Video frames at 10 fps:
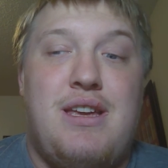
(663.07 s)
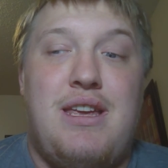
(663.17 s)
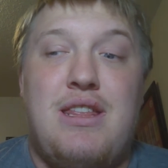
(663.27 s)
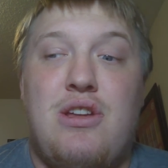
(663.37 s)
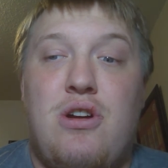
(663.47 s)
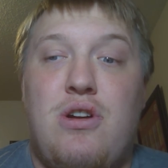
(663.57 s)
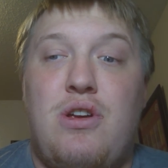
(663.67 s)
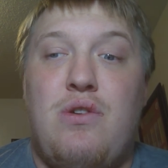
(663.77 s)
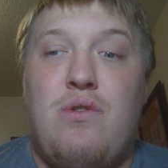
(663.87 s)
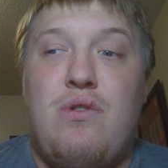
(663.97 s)
Either
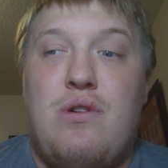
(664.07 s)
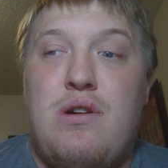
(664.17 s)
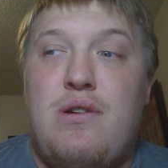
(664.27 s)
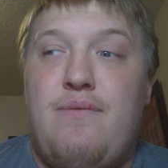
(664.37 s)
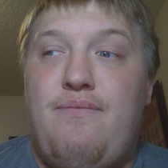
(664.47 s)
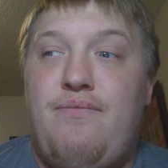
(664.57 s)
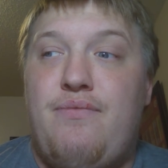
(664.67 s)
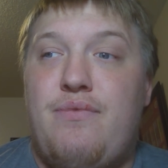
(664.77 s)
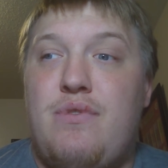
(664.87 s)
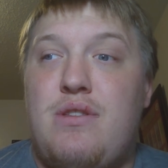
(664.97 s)
you're
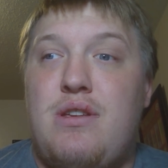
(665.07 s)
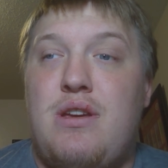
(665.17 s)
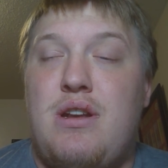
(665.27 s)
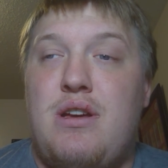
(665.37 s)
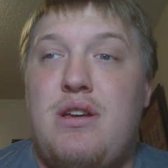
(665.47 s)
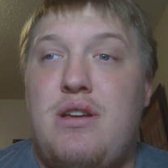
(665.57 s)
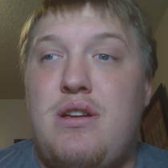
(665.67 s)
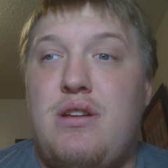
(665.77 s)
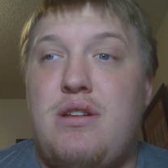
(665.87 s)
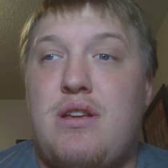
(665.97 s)

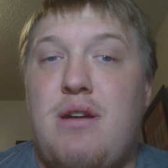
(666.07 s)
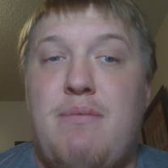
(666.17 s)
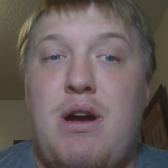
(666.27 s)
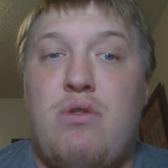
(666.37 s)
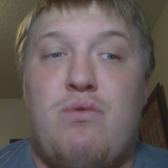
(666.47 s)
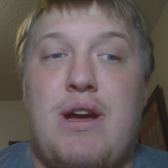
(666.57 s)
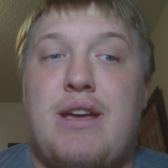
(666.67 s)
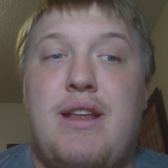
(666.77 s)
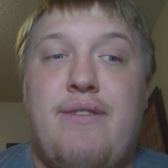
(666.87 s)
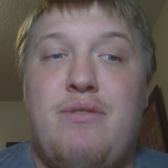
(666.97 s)
gonna come out
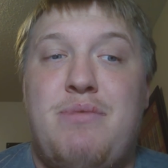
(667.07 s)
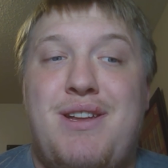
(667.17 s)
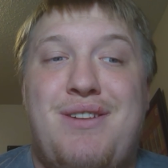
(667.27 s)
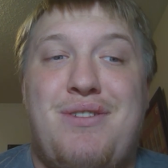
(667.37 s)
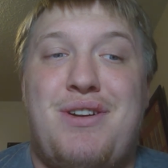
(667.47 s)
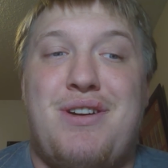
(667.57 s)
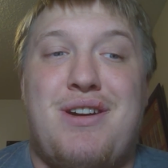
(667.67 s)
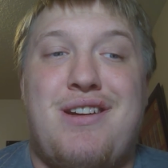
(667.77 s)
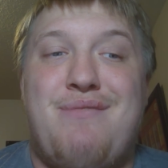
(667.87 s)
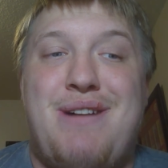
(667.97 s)
wrecking everybody, or you're
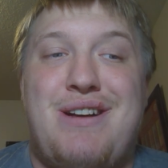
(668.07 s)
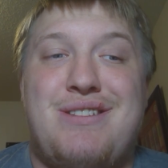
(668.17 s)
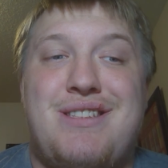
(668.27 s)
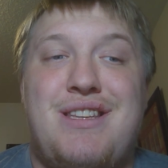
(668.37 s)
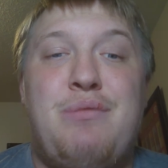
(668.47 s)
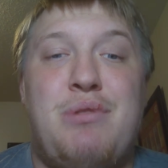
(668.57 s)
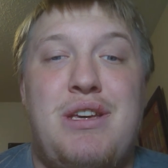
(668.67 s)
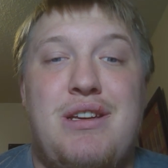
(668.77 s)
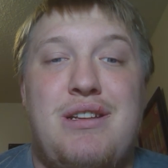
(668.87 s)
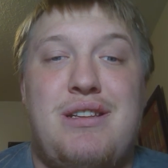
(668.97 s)
gonna come out
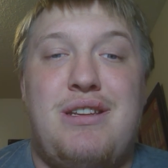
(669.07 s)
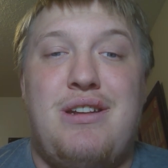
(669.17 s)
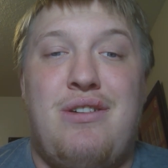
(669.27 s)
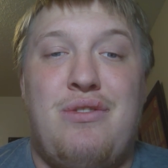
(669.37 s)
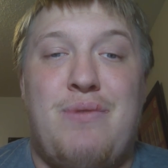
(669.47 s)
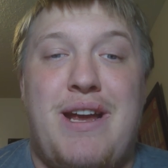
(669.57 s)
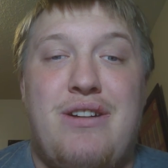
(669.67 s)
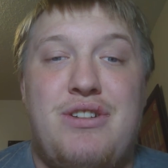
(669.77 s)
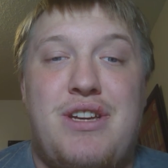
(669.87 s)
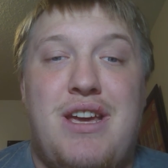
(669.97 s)
sleepy. And you know, the
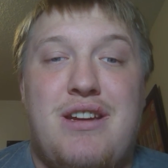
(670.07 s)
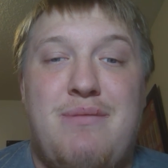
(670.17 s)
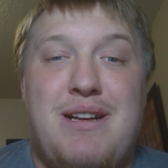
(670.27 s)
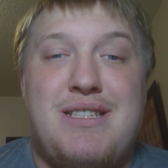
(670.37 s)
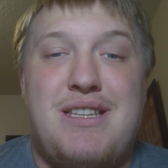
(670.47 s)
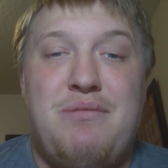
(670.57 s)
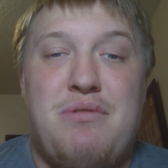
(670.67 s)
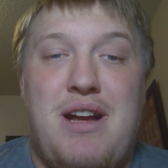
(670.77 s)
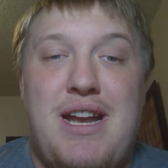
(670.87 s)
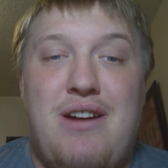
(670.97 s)
Raiders, you can't come out sleepy
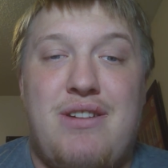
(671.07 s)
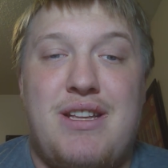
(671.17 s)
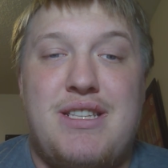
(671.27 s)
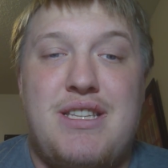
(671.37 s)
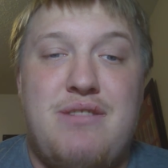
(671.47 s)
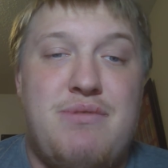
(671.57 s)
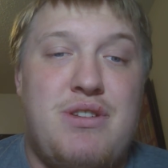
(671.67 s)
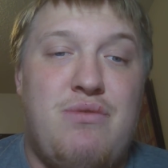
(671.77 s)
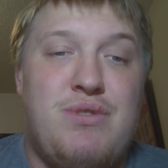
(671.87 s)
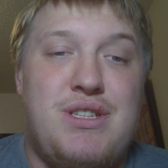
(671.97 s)
right now against them.
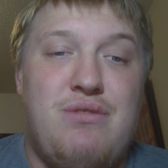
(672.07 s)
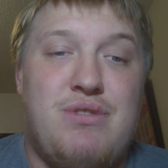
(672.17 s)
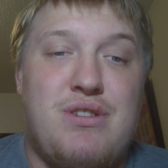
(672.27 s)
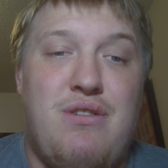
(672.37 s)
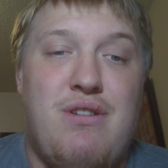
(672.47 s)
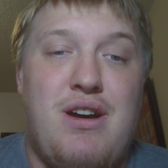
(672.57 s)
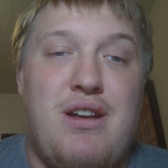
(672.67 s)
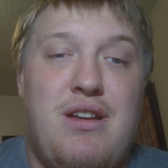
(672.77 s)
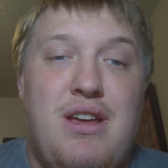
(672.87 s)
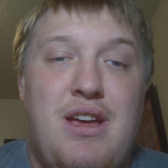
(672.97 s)
So we'll see what's going
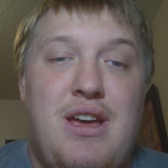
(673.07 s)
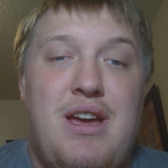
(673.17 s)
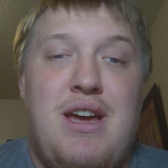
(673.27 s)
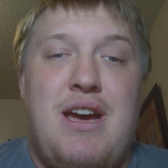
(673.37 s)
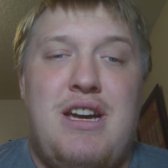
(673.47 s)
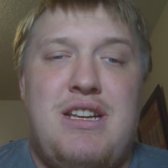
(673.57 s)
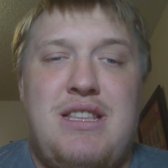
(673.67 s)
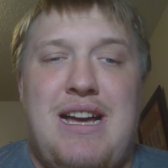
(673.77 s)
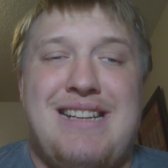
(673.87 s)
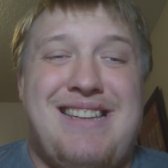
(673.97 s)
on. And
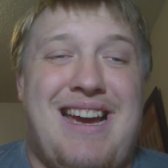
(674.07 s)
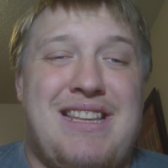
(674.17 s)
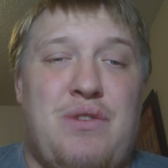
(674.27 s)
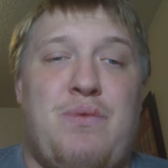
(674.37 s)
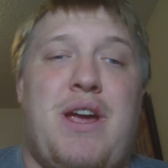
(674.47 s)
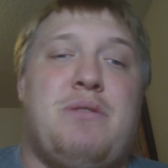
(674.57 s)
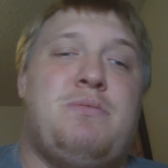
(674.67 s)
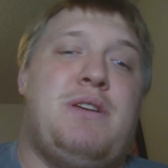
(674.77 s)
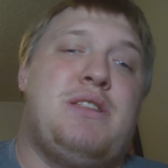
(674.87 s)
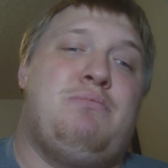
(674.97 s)
then lastly, I got the Rams
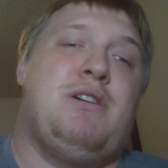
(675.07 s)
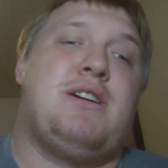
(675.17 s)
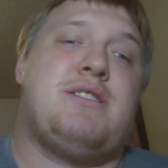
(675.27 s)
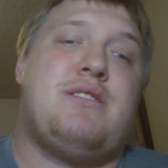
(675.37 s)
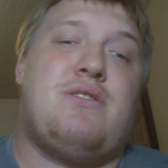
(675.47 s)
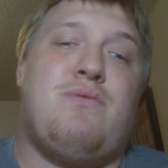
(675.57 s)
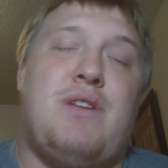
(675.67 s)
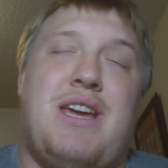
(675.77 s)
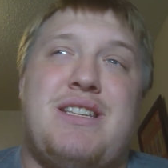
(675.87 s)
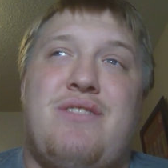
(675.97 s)
beating the Bucks
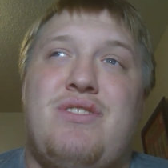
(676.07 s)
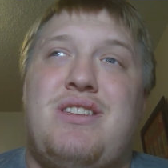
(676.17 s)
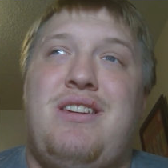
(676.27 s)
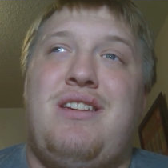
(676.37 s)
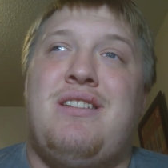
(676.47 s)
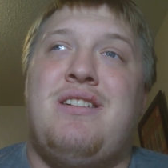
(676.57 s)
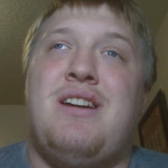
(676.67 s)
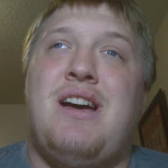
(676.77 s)
28-17.